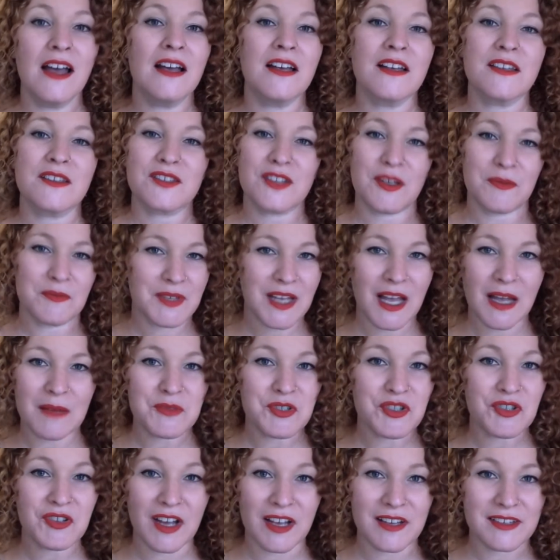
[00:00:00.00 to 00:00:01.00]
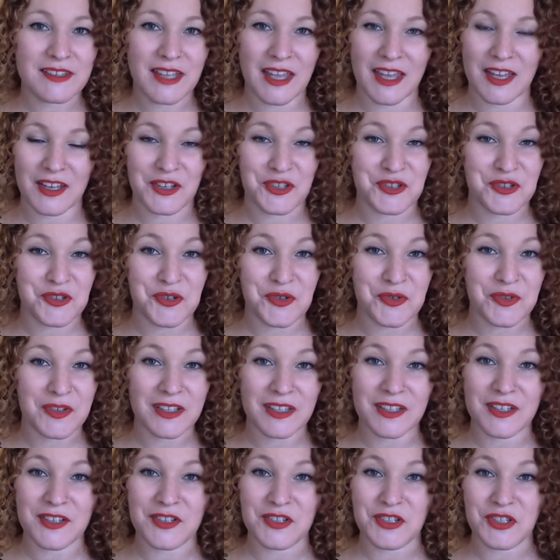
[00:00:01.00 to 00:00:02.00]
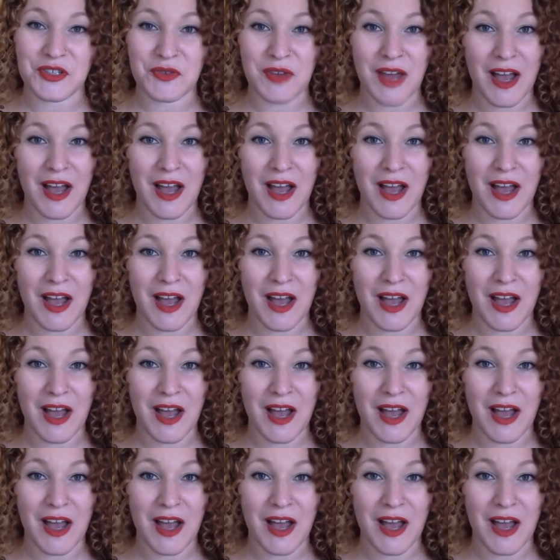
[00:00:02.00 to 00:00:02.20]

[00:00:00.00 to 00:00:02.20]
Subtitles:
Sometimes you guys can't control it because you